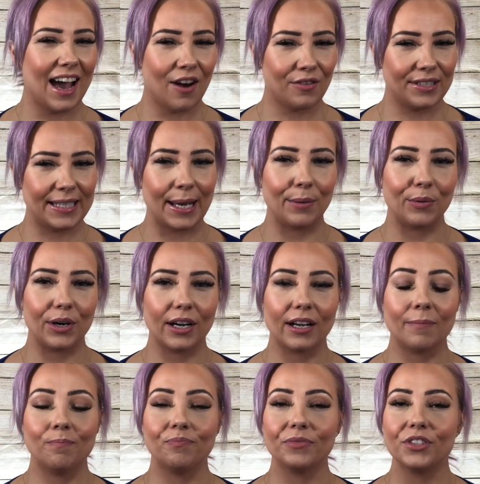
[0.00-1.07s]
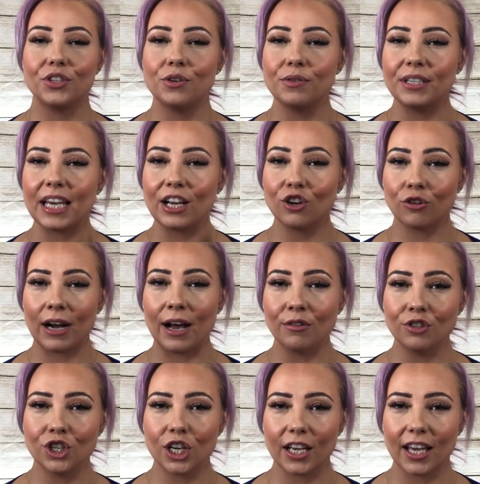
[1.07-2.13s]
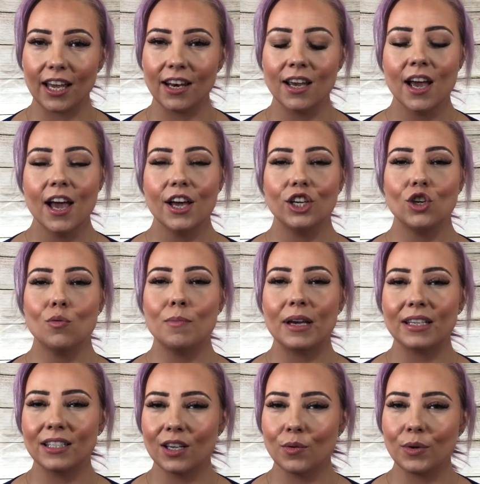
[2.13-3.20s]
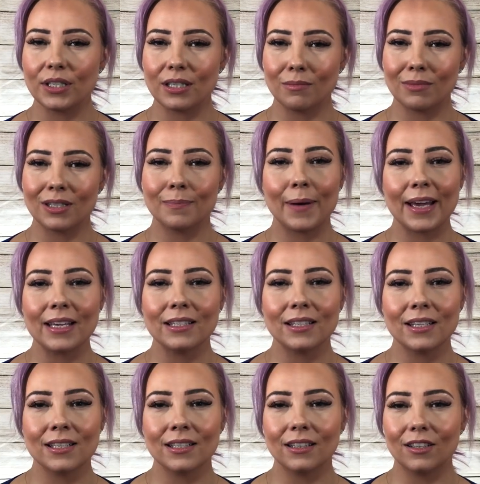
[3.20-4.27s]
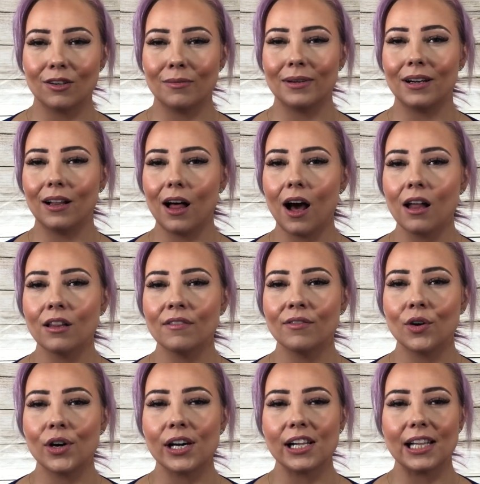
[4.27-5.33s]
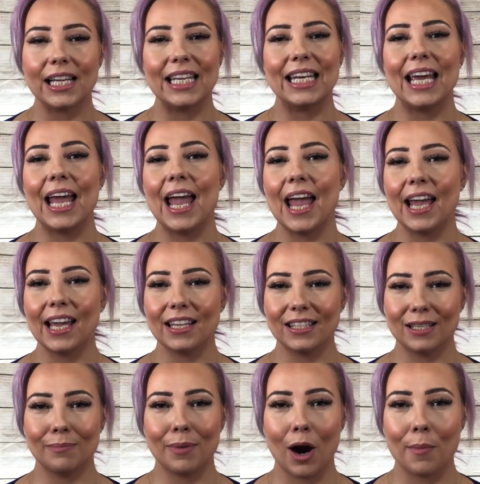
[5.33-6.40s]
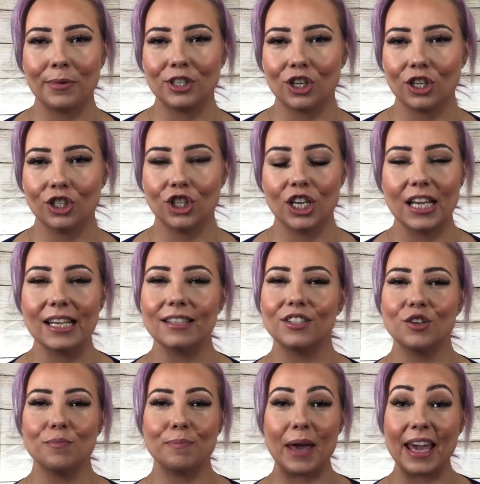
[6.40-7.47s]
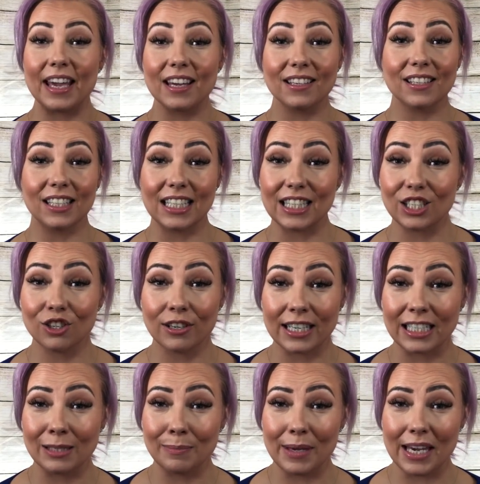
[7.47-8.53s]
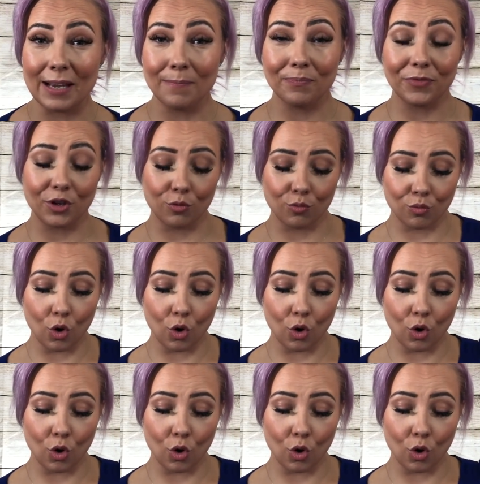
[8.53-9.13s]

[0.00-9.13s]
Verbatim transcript: How does that work? So you take ground chicken, you mix it with some spices, a little bit of olive oil, an egg, and some Parmesan cheese. You bake it till it's crispy. You